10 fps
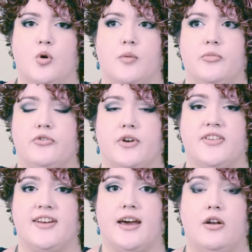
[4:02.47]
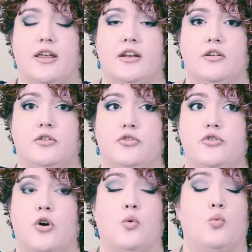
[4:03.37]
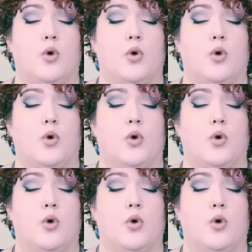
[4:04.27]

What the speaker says: or I'm stressed out and don't